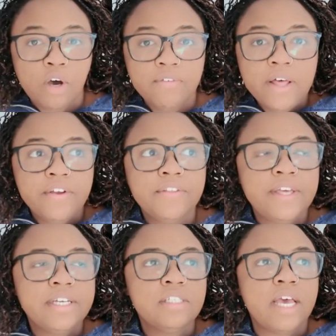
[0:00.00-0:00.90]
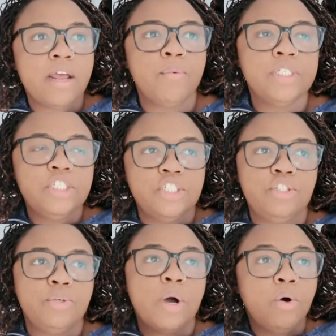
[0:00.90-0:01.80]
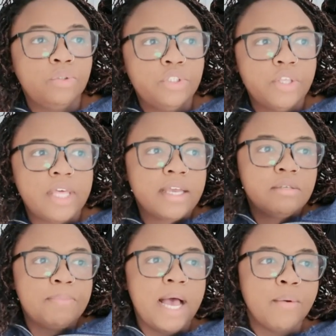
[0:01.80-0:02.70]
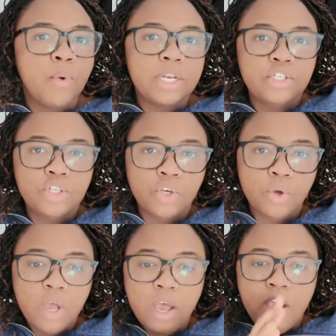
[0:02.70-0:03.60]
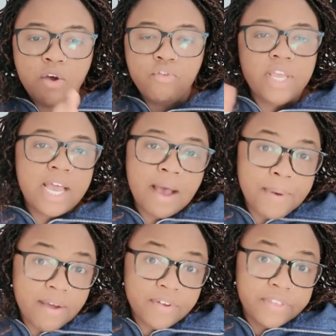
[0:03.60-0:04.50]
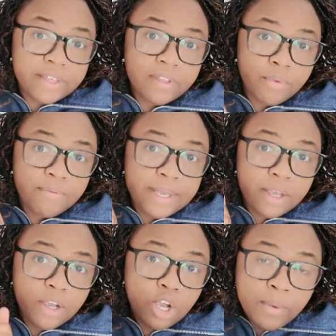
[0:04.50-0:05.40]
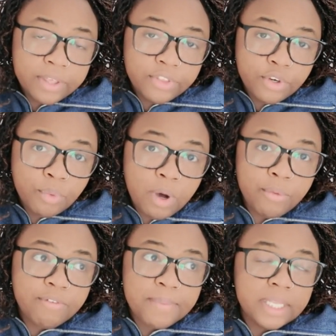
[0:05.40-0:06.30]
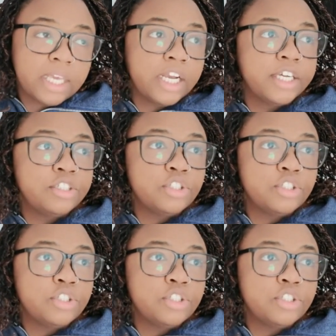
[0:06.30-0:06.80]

a lot of other things, and I want to just do a whole new thing. But I want to recap everything that we've been going through while we've been here.